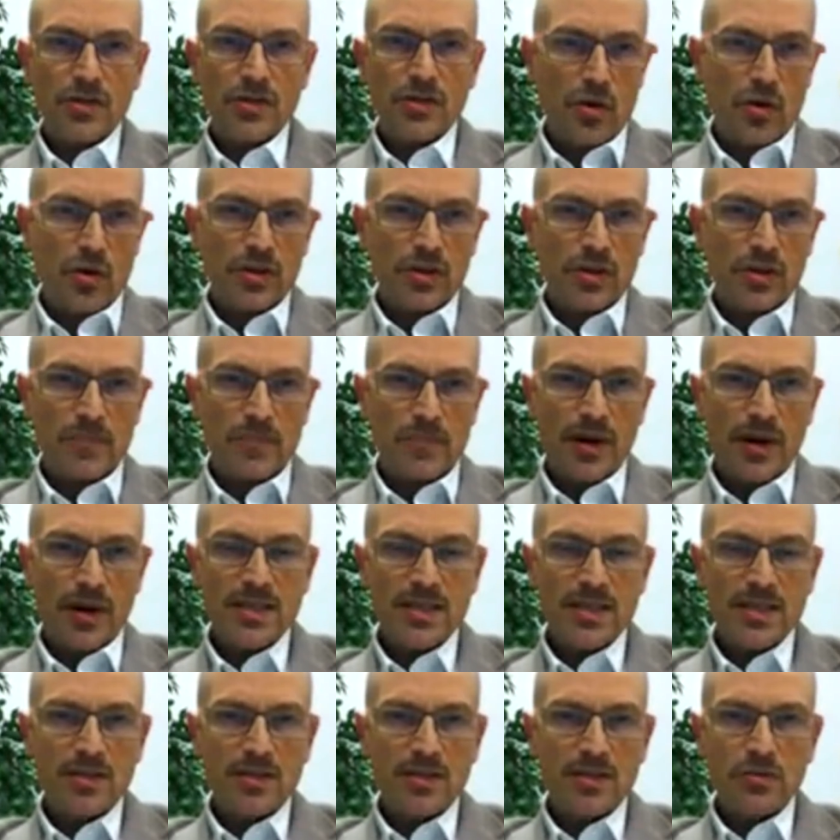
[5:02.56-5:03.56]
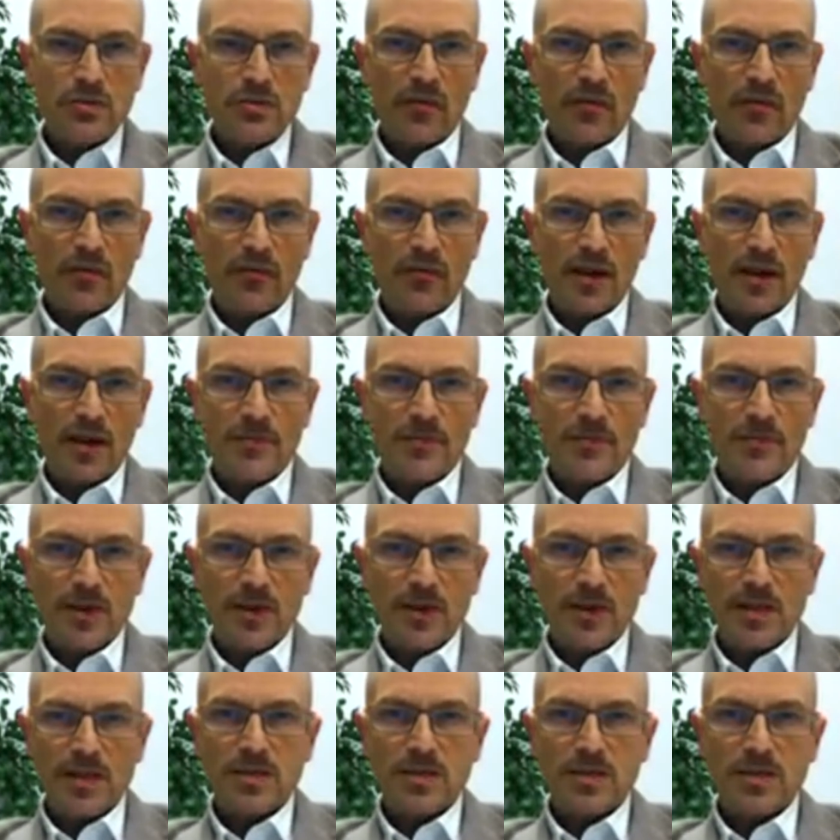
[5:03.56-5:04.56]
So the President of
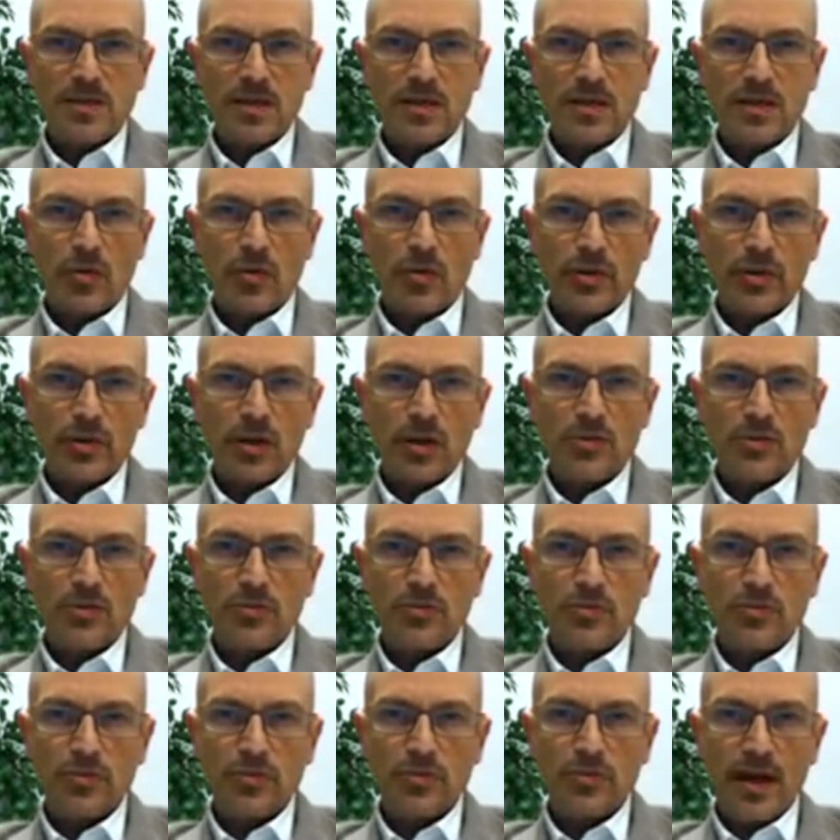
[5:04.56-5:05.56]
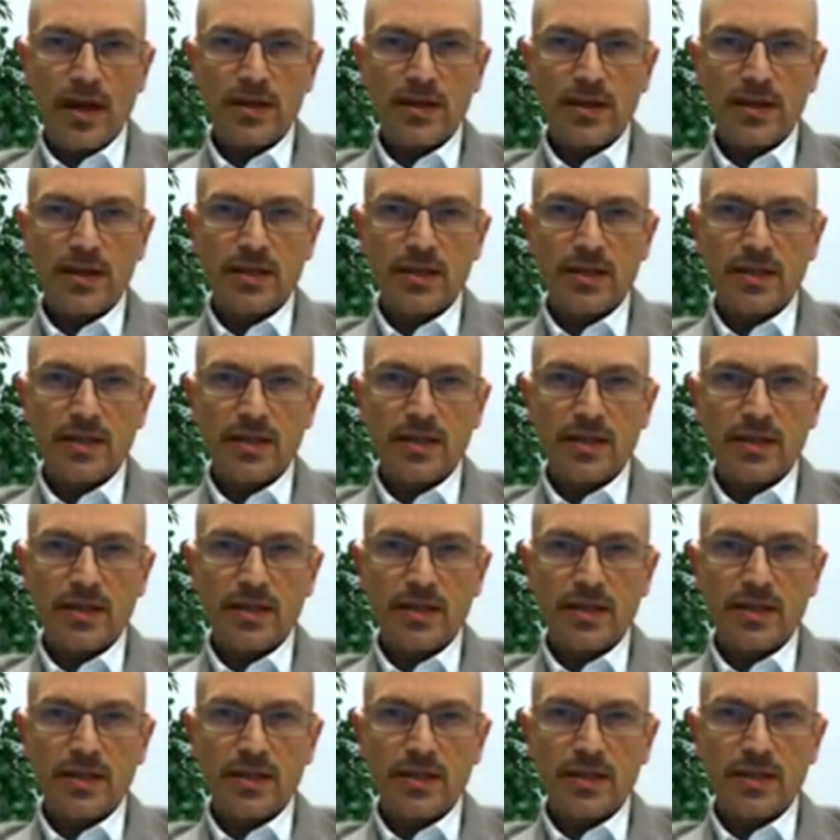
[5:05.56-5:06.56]
Philippines, Rodrigo Duterte,
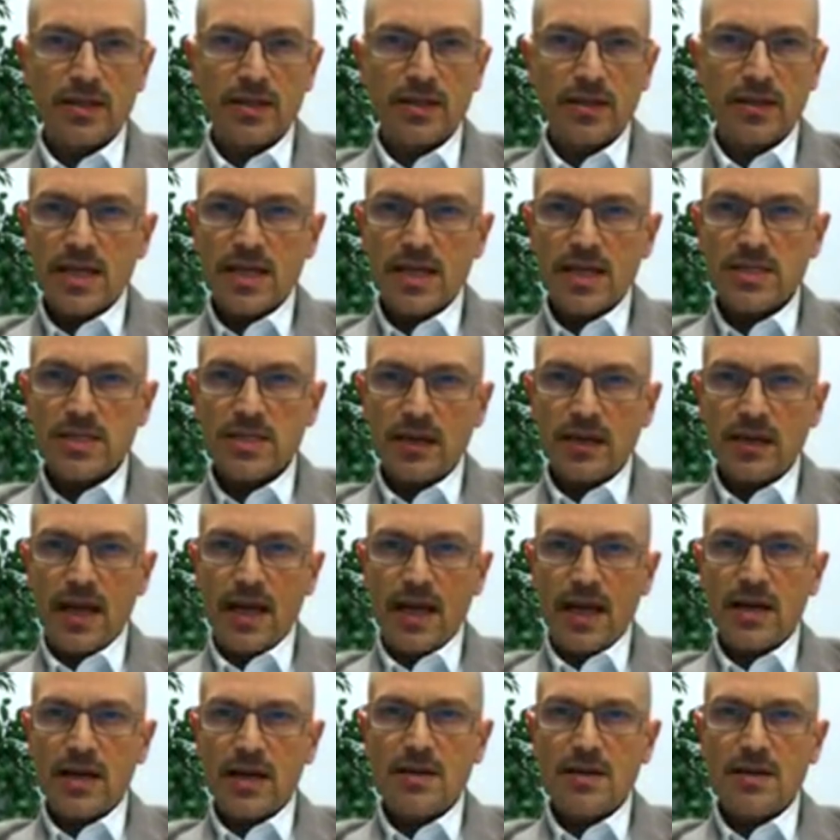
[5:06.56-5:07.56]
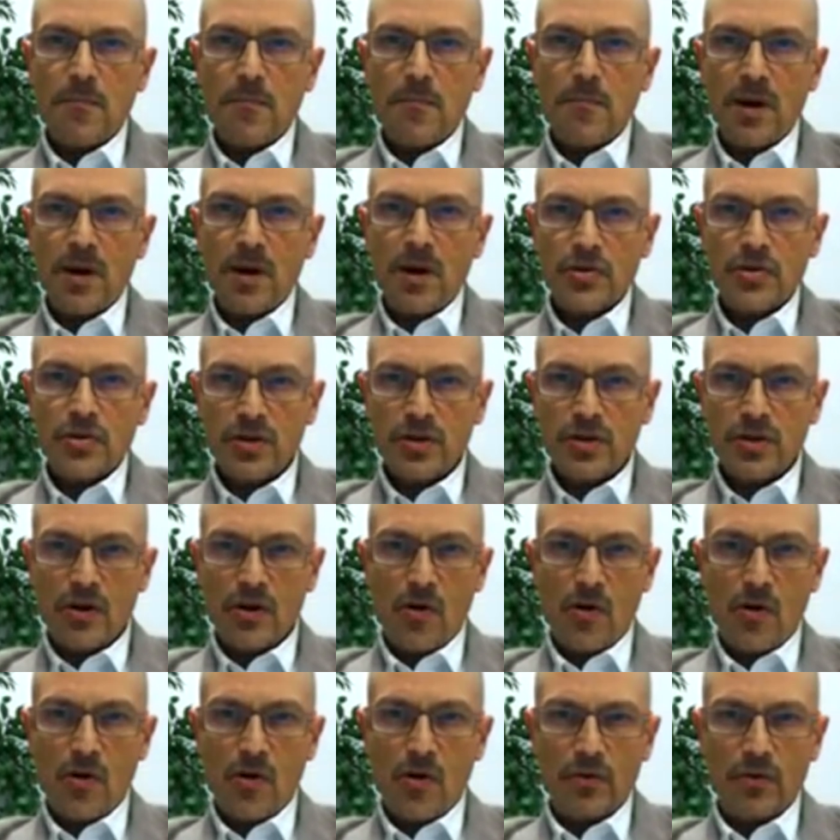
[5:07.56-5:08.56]
has declared martial
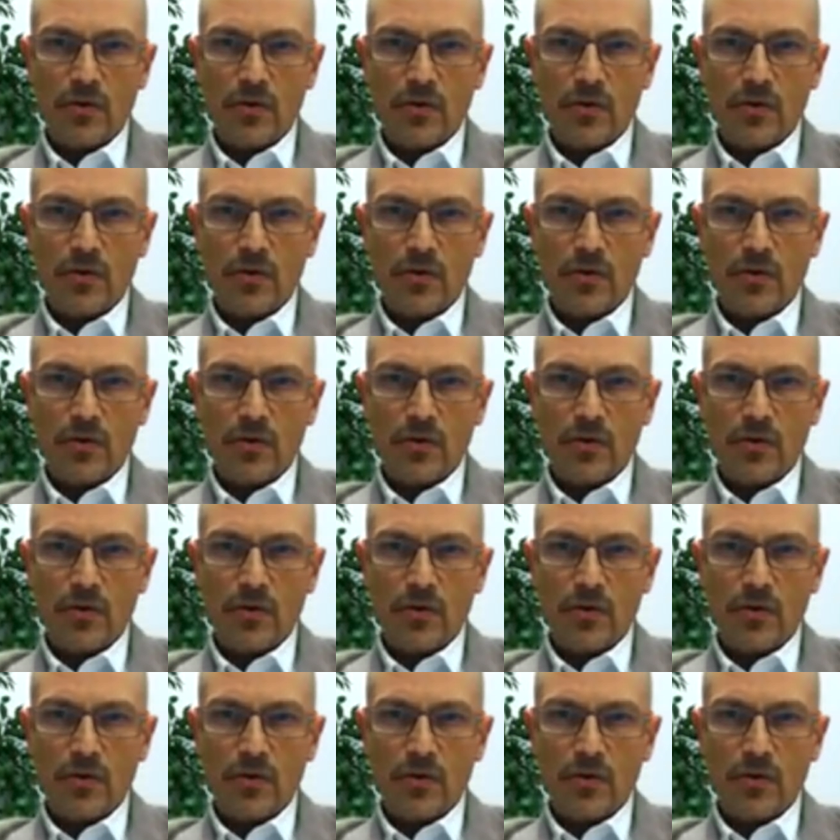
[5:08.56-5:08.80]
law.